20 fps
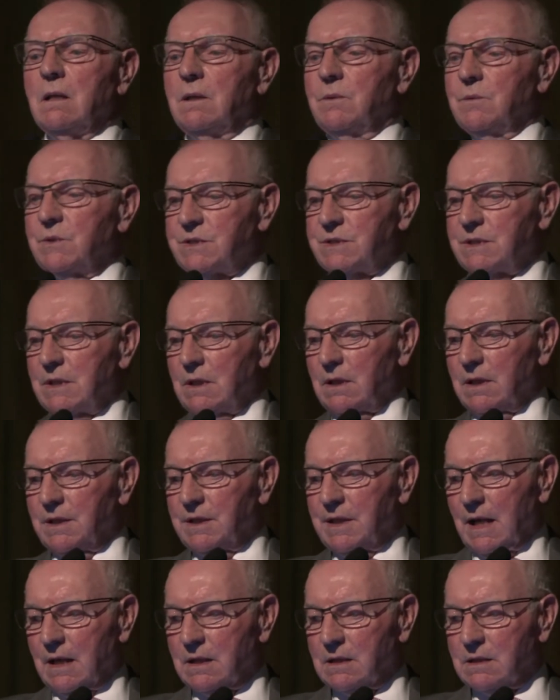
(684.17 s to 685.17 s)
There was still
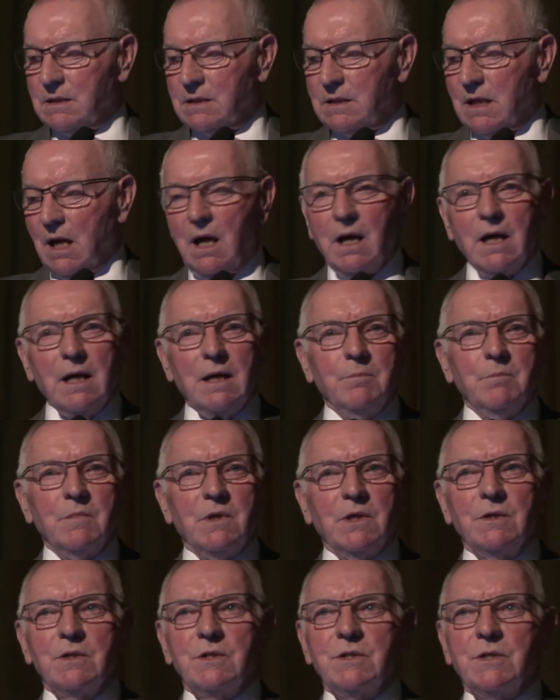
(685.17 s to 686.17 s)
at that time
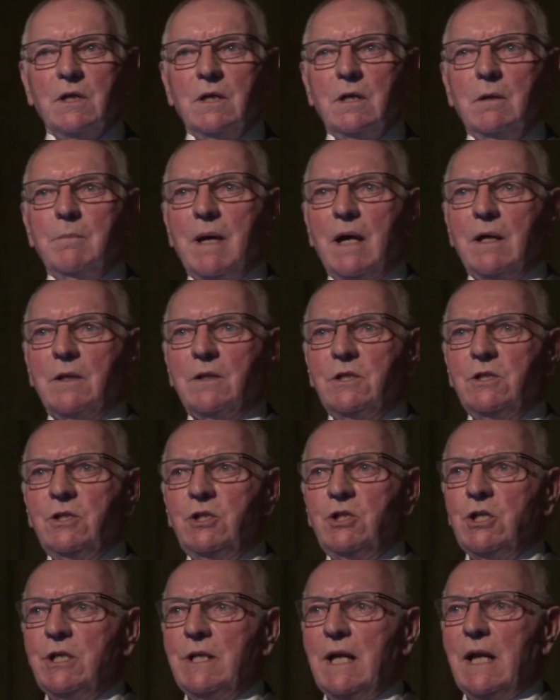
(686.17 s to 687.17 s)
concern about the
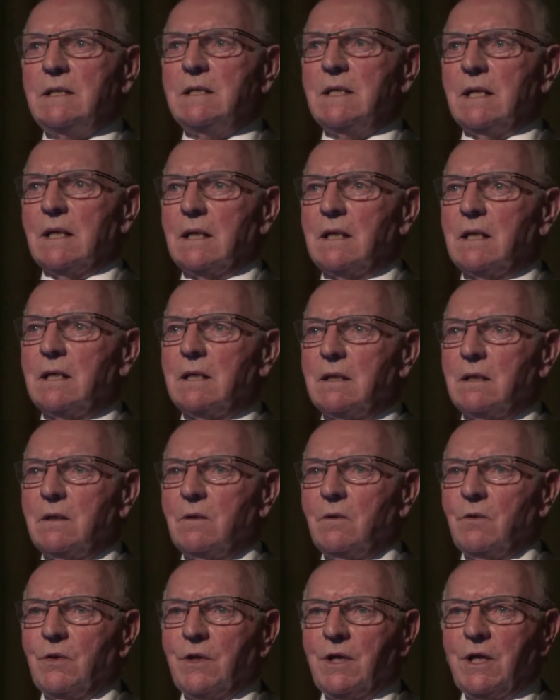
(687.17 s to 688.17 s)
genetic
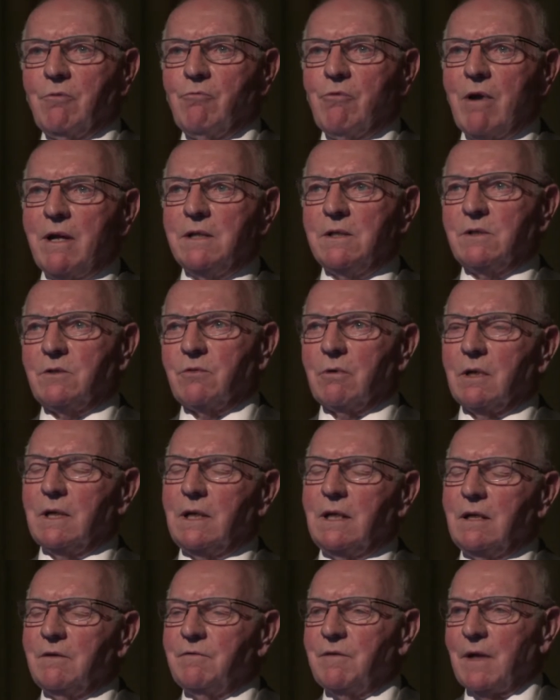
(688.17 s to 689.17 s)
or the
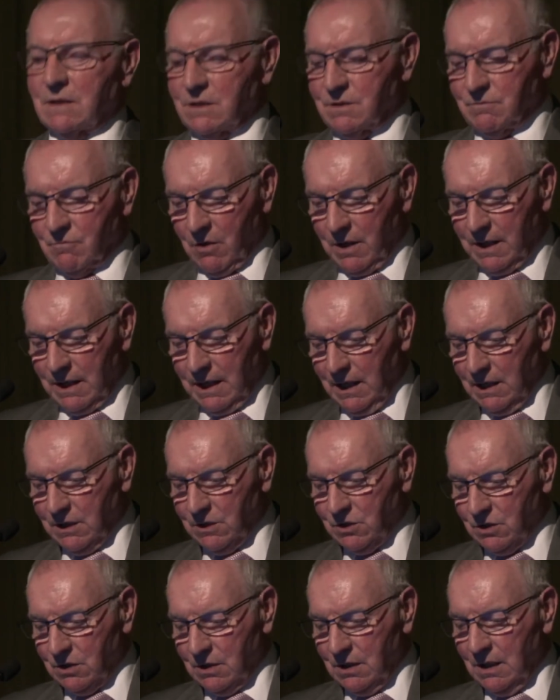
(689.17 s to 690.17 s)
hereditary effects of
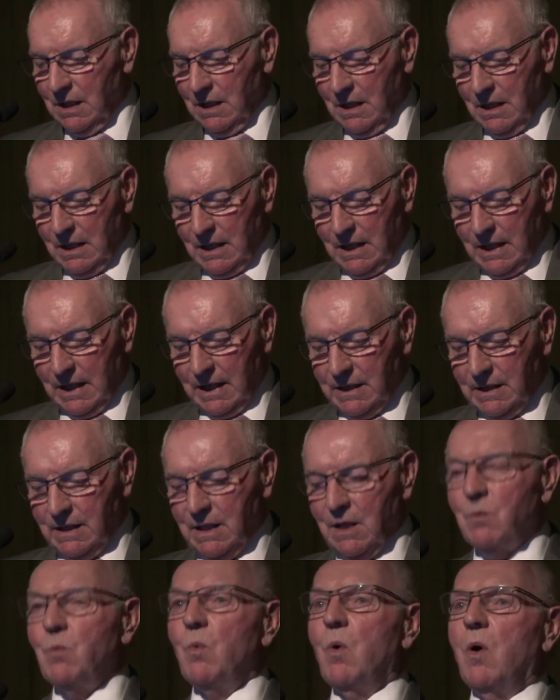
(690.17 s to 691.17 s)
radiation, and
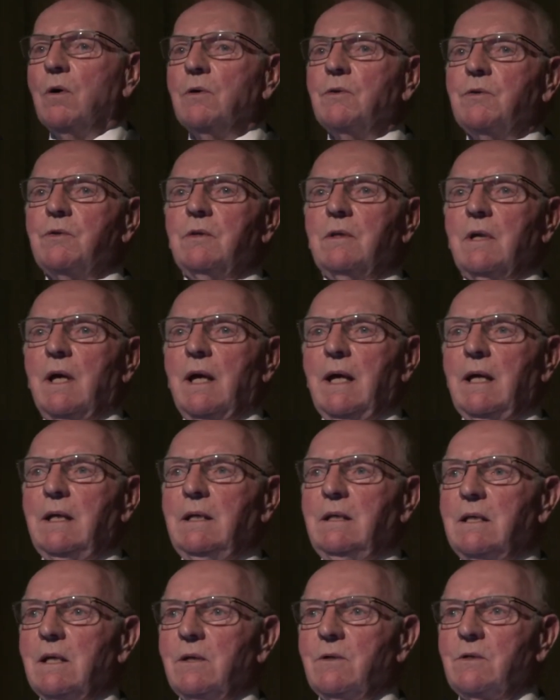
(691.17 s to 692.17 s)
there was a
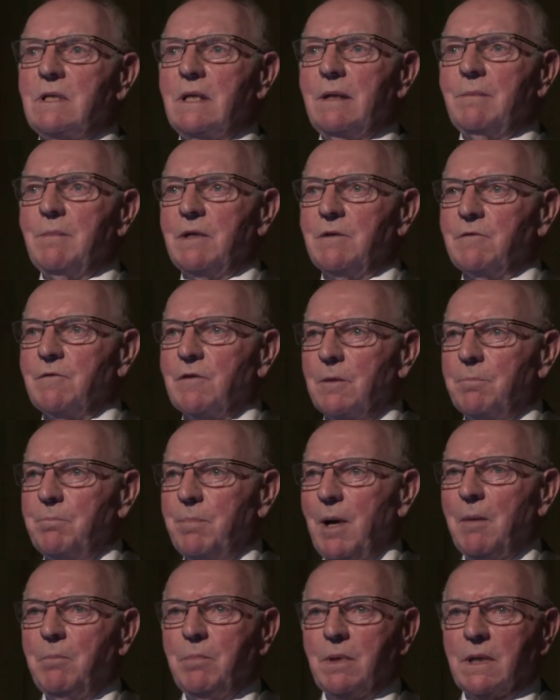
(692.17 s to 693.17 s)
dose limit for the
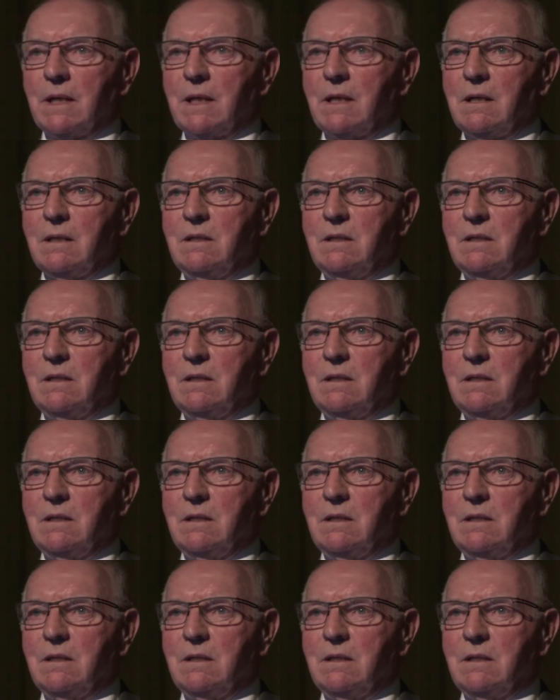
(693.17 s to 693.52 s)
public